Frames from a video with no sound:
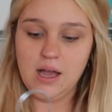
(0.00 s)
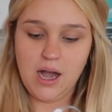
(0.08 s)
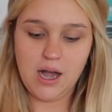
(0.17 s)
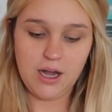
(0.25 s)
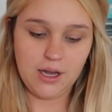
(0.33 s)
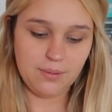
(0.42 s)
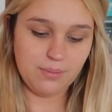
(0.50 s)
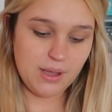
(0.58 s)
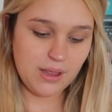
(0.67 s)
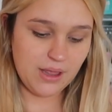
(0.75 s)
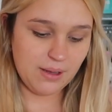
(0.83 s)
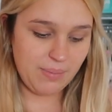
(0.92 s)
um
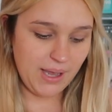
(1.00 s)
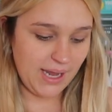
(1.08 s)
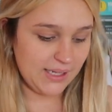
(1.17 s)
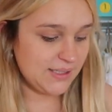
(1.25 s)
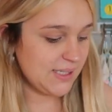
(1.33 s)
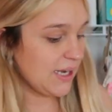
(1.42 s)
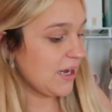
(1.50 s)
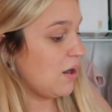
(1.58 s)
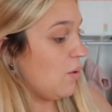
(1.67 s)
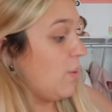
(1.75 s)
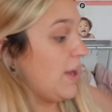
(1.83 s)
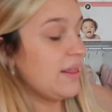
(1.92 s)
the pants that
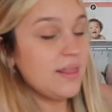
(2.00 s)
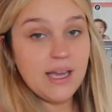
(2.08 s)
go with